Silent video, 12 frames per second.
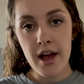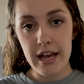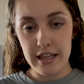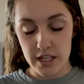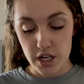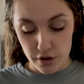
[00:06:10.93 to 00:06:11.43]

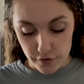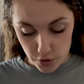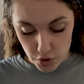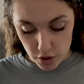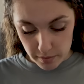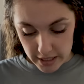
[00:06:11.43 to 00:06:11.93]
in the near
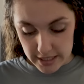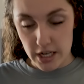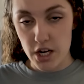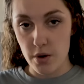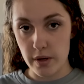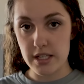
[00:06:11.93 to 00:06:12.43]
future, because I
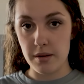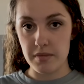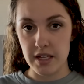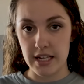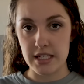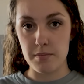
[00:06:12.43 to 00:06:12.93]
know it's
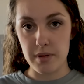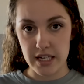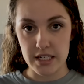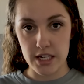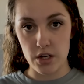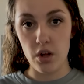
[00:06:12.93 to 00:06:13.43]
something that's a
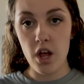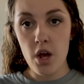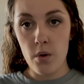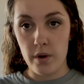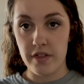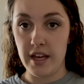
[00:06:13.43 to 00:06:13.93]
big deal
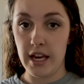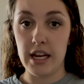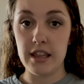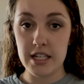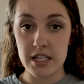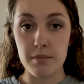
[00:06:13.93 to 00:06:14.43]

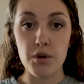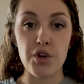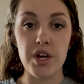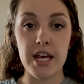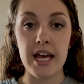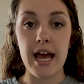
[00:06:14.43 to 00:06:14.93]
within this
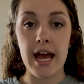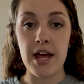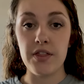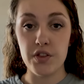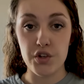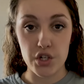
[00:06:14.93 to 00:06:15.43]
community
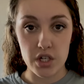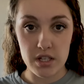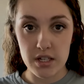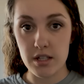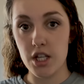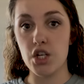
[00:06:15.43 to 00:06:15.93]
and
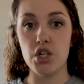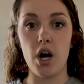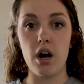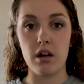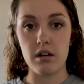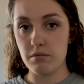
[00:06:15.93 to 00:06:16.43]
just the
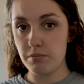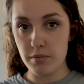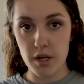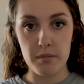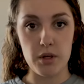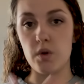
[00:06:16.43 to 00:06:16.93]
dog
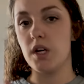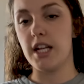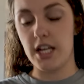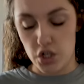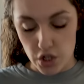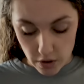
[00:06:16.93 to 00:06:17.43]

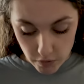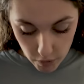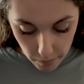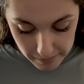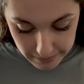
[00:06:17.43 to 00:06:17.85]
community in general.